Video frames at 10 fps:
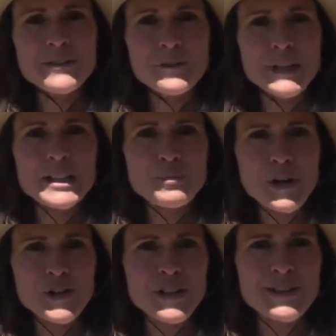different
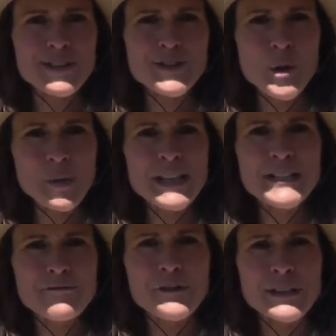expressions and so many
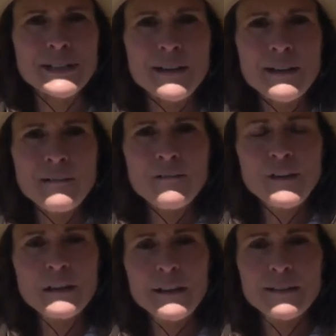different
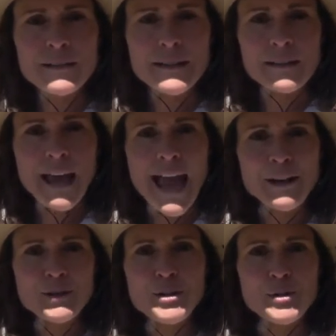feelings and
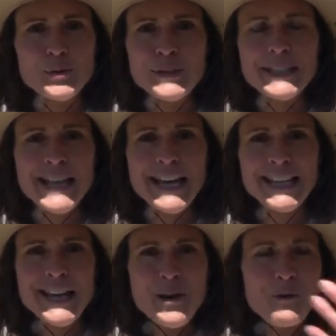attitudes that
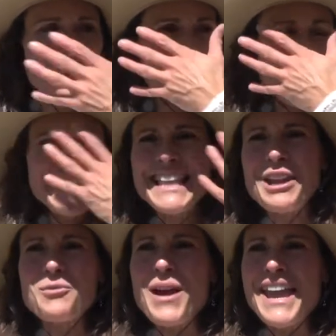when we take
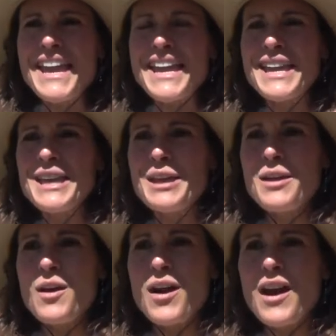that away,
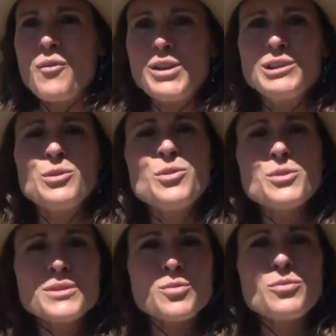uh, we
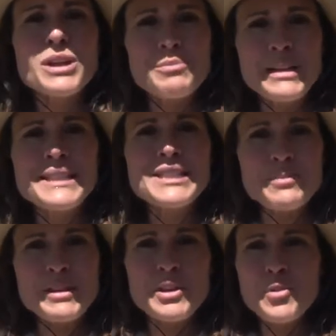lose what it means
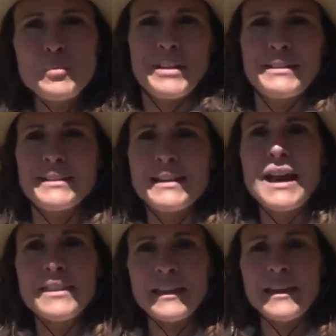to be human,
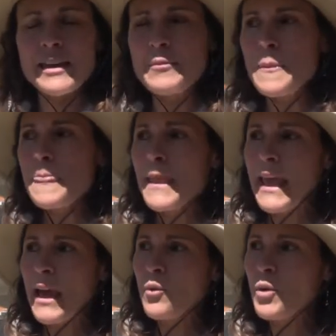I think.
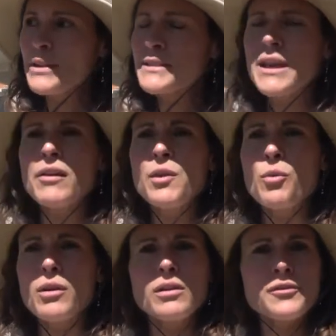And what a scary
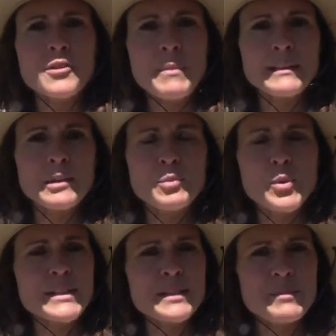world for my little
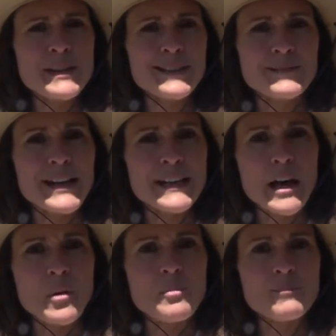boy to be in right
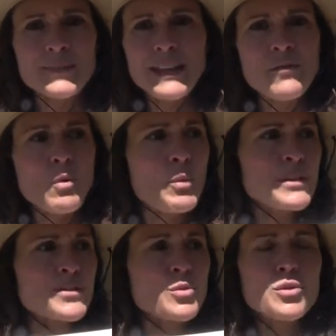now. Even when we
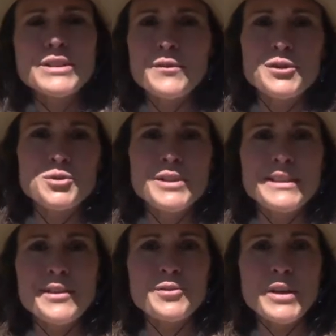scooted down the street
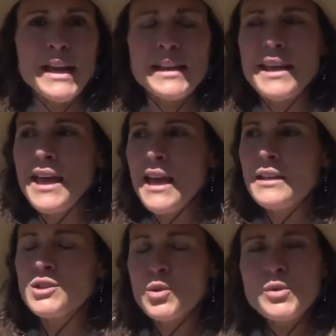the other night,
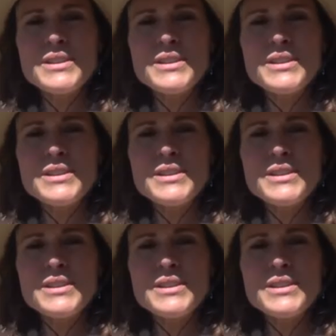two